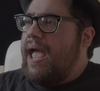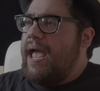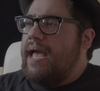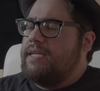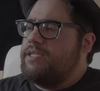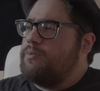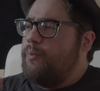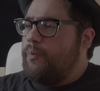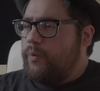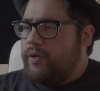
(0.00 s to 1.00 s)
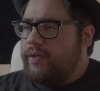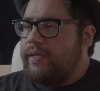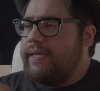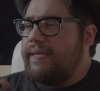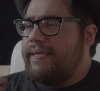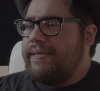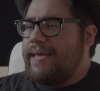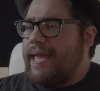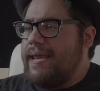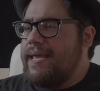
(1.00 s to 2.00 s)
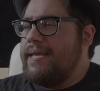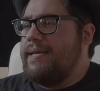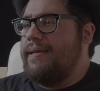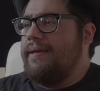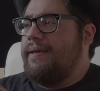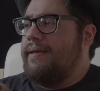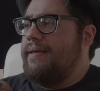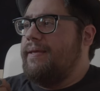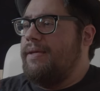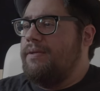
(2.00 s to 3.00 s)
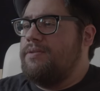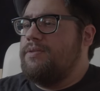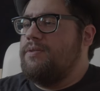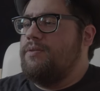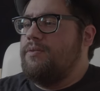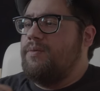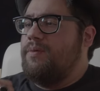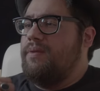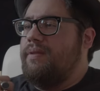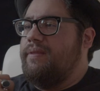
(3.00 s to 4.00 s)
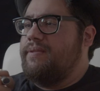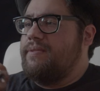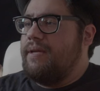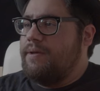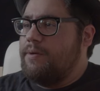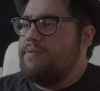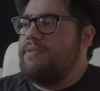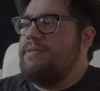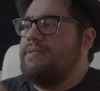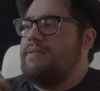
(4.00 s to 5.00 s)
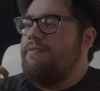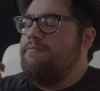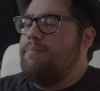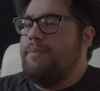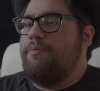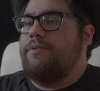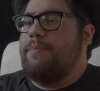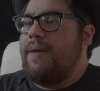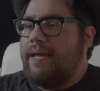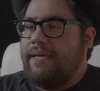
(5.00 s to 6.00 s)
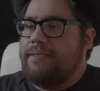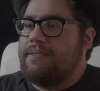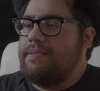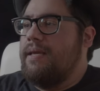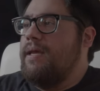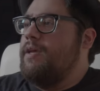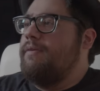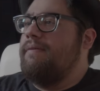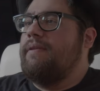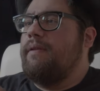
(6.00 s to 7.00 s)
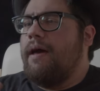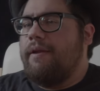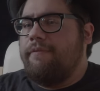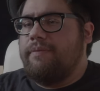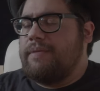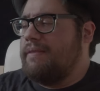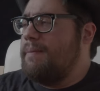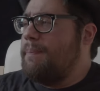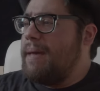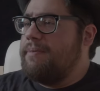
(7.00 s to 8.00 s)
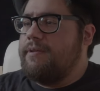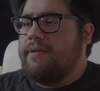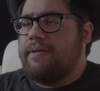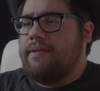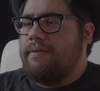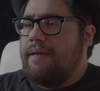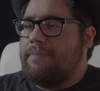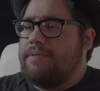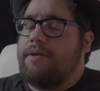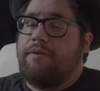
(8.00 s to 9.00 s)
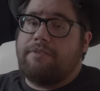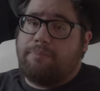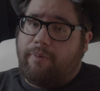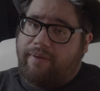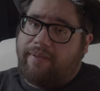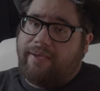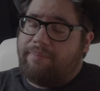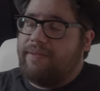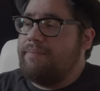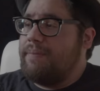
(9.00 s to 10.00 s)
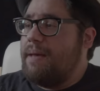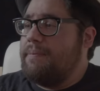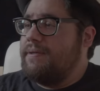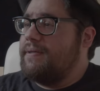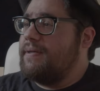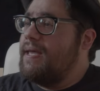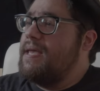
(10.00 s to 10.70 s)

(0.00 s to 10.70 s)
and just really getting into the psychosis of people's minds. You have a lot of films like The Babadook. I'm sorry to spoil it, but The Babadook